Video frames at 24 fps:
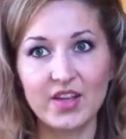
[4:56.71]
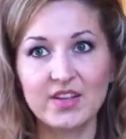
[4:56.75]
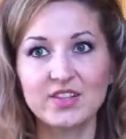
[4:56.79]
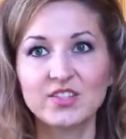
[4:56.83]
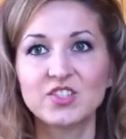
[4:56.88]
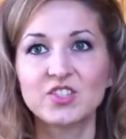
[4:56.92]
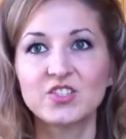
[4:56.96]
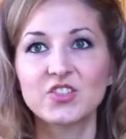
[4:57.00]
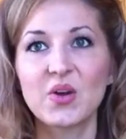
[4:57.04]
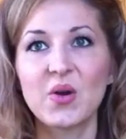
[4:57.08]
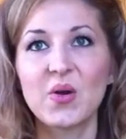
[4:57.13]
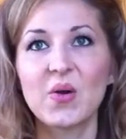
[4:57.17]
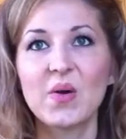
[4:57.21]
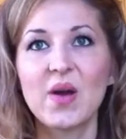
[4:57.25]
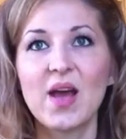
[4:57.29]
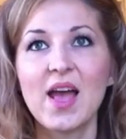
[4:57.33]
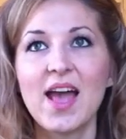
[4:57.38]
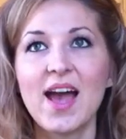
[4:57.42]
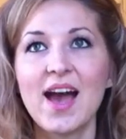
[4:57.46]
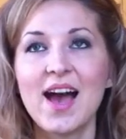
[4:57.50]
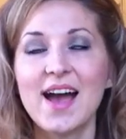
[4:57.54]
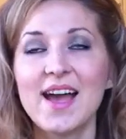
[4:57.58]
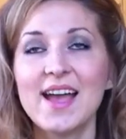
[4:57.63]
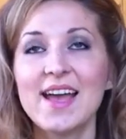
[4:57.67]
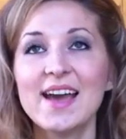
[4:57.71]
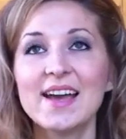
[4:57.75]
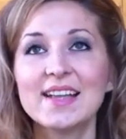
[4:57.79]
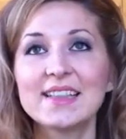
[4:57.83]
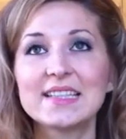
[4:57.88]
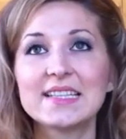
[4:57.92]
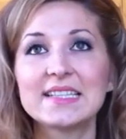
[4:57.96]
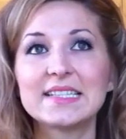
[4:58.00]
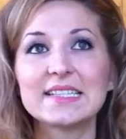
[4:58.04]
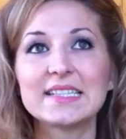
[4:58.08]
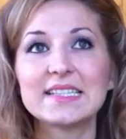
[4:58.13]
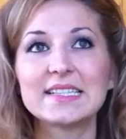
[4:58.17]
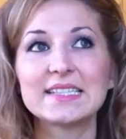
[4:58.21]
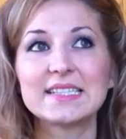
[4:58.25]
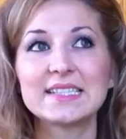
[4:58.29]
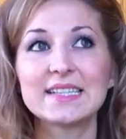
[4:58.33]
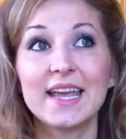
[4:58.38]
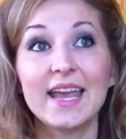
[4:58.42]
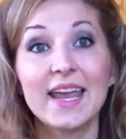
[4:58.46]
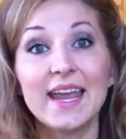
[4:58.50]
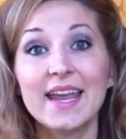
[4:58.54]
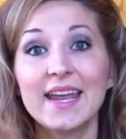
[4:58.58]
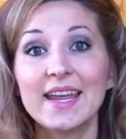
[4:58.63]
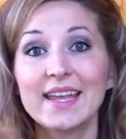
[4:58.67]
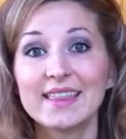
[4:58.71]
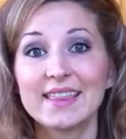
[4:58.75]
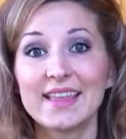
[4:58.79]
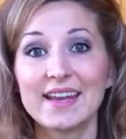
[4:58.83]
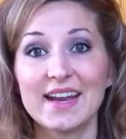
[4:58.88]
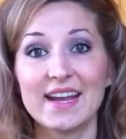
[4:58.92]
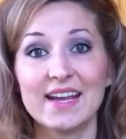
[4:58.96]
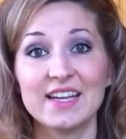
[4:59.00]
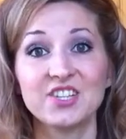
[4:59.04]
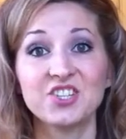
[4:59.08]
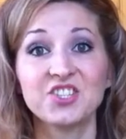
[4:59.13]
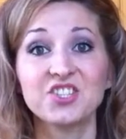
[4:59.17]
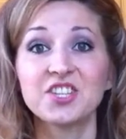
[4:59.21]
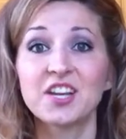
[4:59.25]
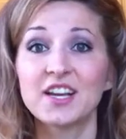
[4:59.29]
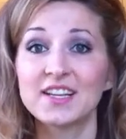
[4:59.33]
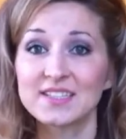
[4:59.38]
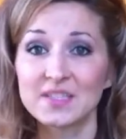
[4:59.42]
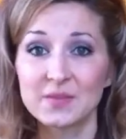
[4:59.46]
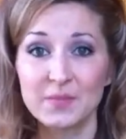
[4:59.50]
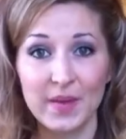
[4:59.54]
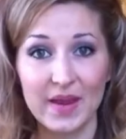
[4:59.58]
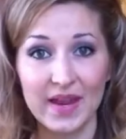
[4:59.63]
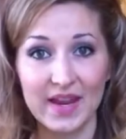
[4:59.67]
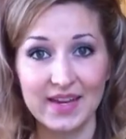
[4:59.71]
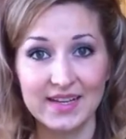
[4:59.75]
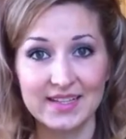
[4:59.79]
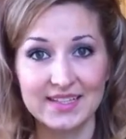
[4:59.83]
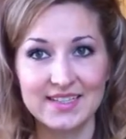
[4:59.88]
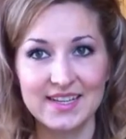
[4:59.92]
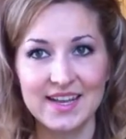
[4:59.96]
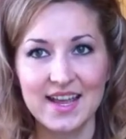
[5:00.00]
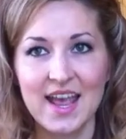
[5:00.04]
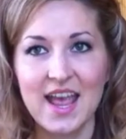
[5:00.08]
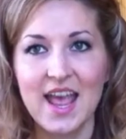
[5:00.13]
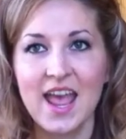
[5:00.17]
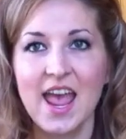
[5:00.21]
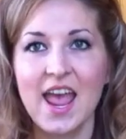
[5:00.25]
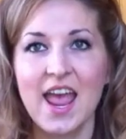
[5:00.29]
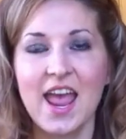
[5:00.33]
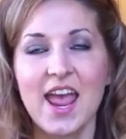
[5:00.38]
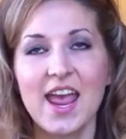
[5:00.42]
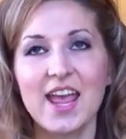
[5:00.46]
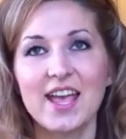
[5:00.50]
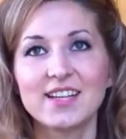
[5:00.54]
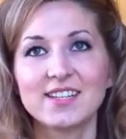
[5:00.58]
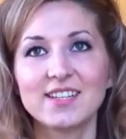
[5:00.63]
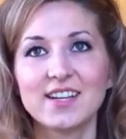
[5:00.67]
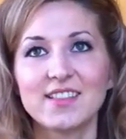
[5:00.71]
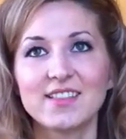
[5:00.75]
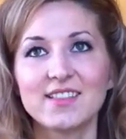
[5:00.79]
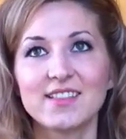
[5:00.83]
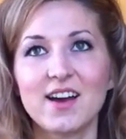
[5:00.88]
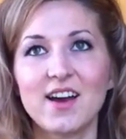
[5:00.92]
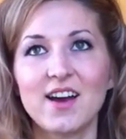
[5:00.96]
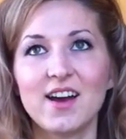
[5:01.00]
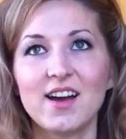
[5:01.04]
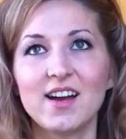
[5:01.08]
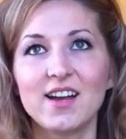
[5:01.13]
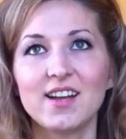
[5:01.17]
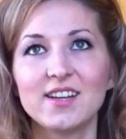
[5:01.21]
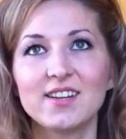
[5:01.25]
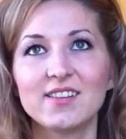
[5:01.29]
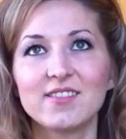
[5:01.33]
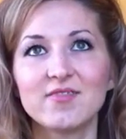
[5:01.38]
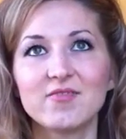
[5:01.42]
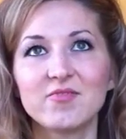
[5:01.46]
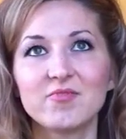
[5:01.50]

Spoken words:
And so I had this cake that I had just baked, and I thought